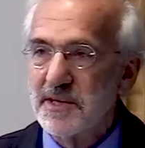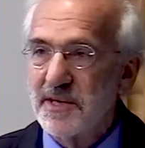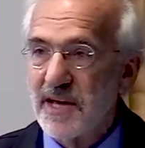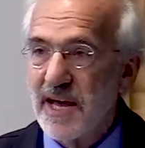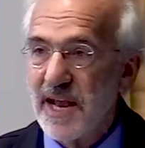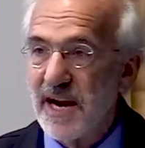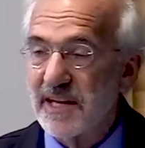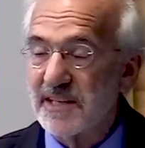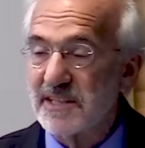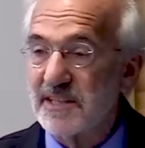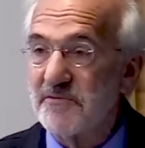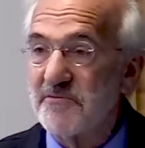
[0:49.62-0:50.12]

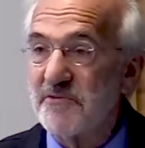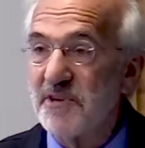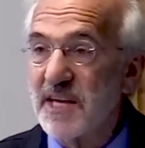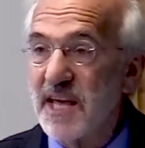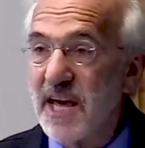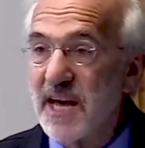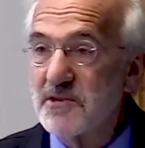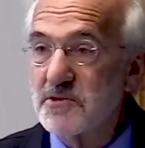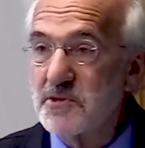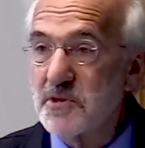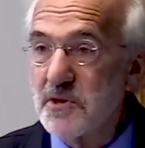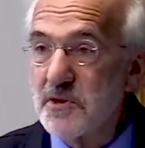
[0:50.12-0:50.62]

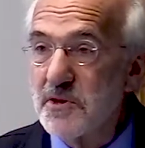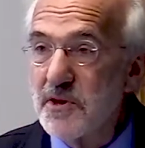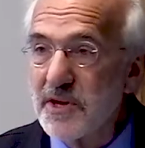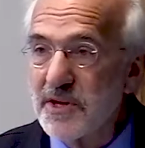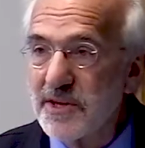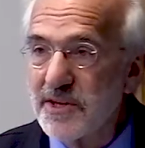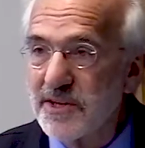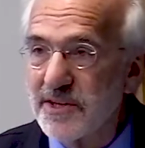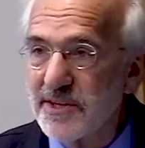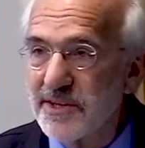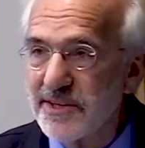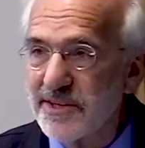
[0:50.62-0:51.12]
electrification,
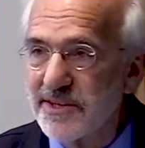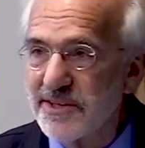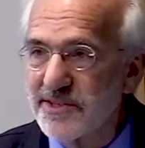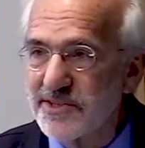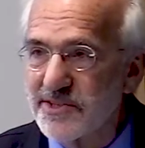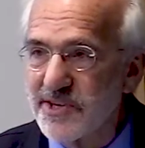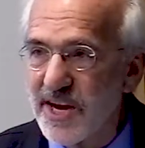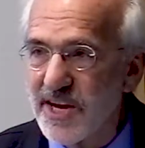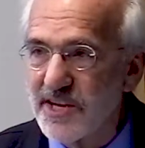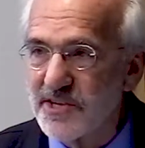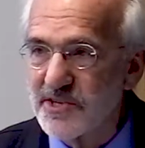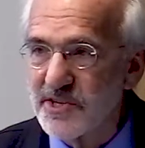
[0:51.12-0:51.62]

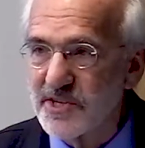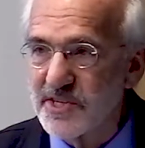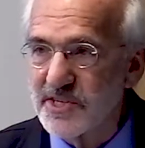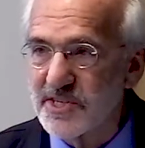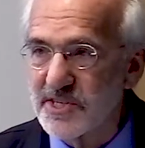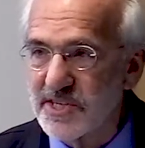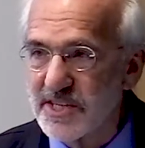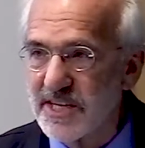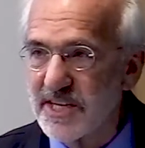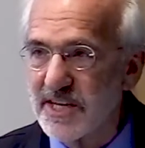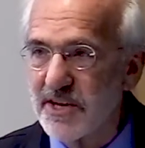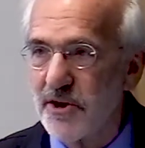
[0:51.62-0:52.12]

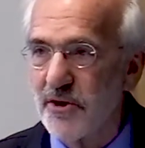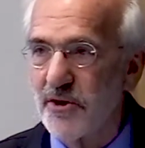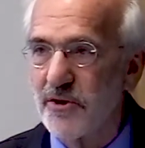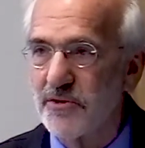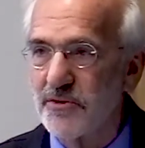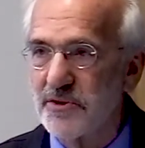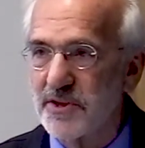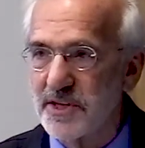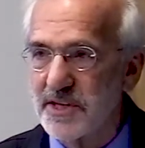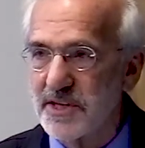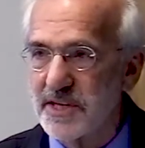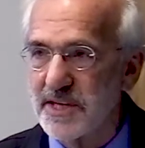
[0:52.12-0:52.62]
changes
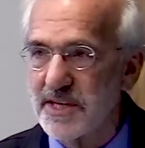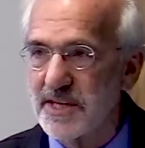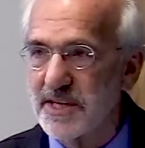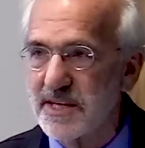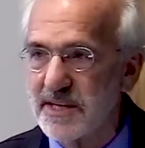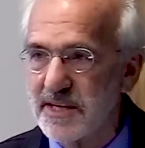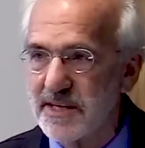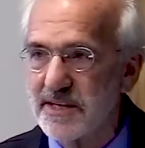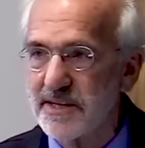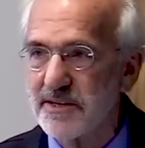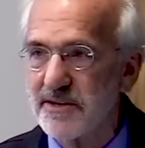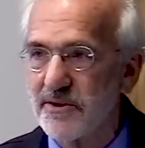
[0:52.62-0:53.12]
on
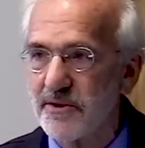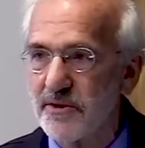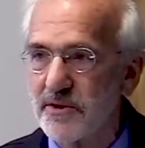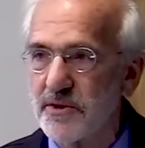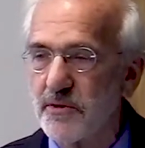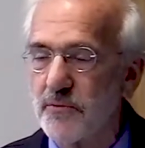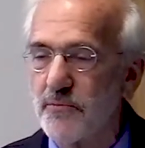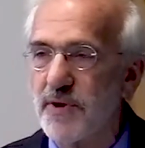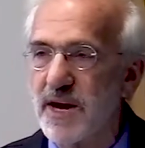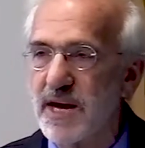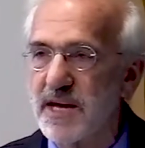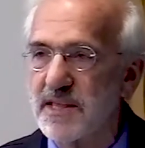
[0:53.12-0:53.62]

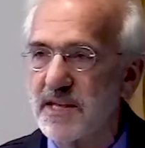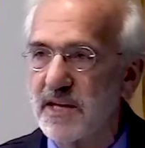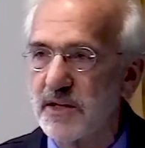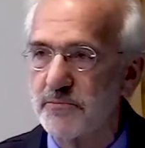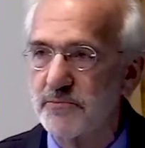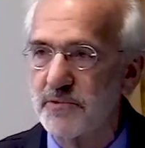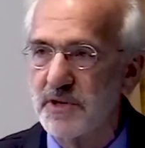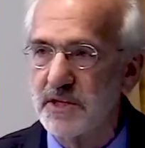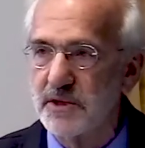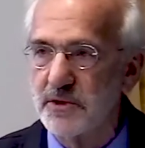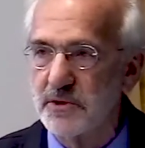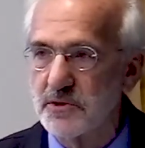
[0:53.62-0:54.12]
the way
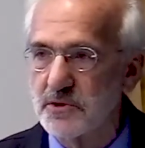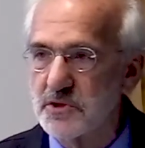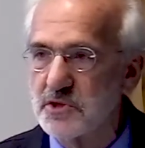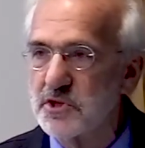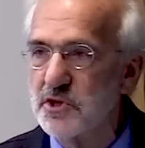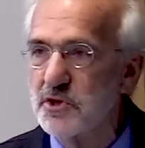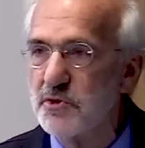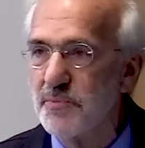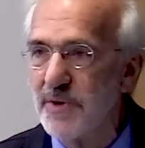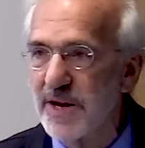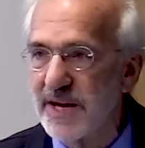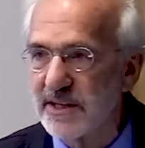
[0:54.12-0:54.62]
that we
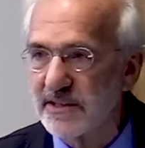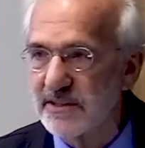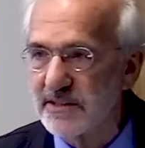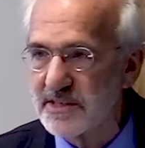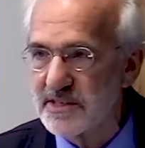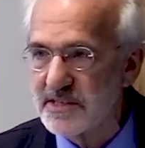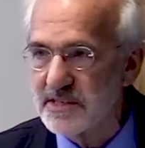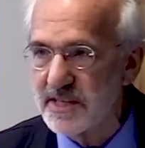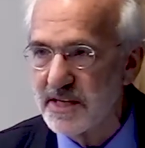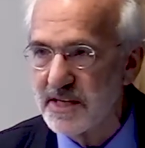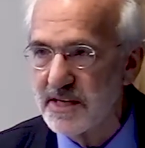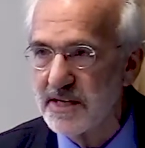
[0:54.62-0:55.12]
consume
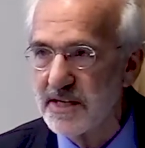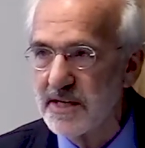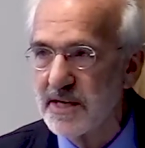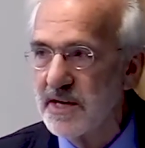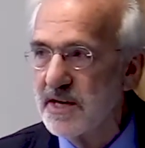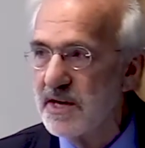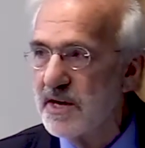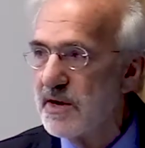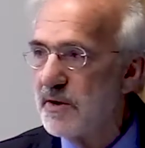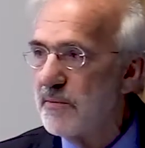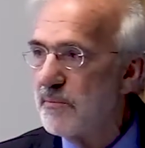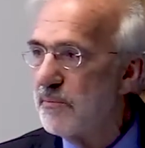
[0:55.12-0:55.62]
electricity,
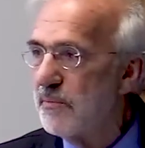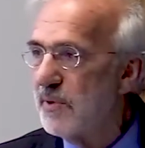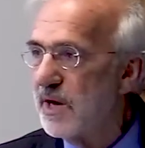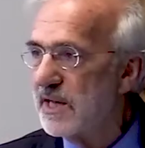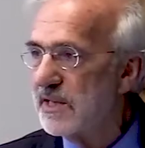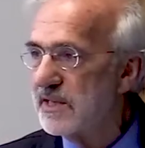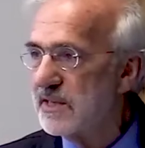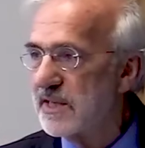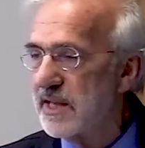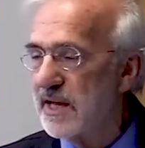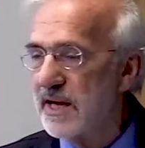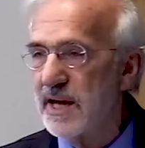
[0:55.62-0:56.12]

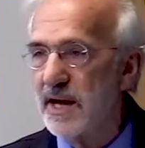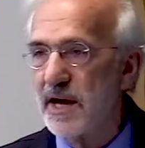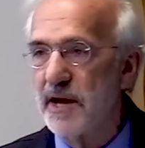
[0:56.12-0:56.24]
but